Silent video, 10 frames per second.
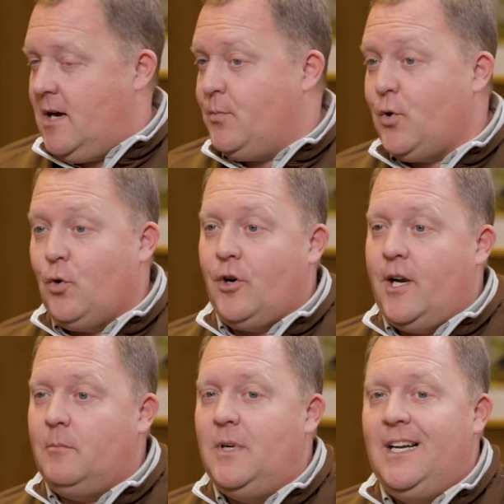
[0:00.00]

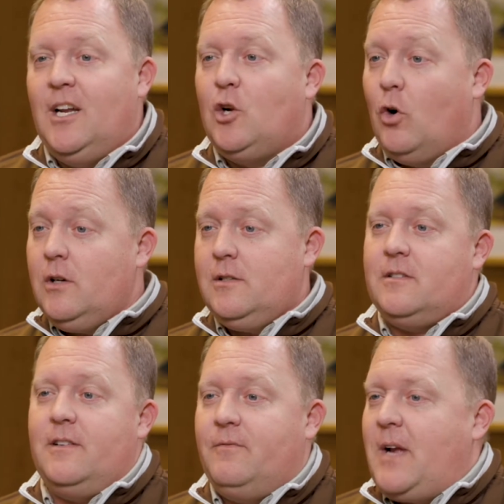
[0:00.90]
program
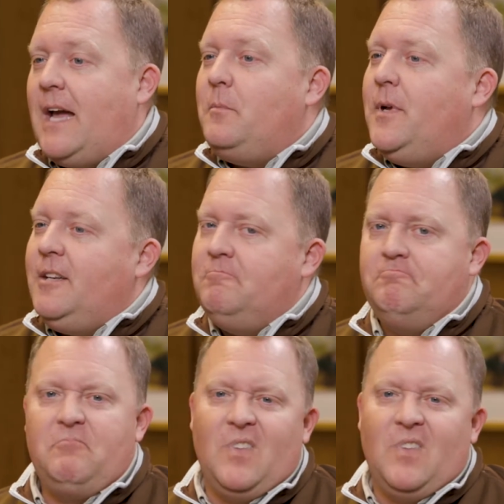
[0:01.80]
courses have kind of been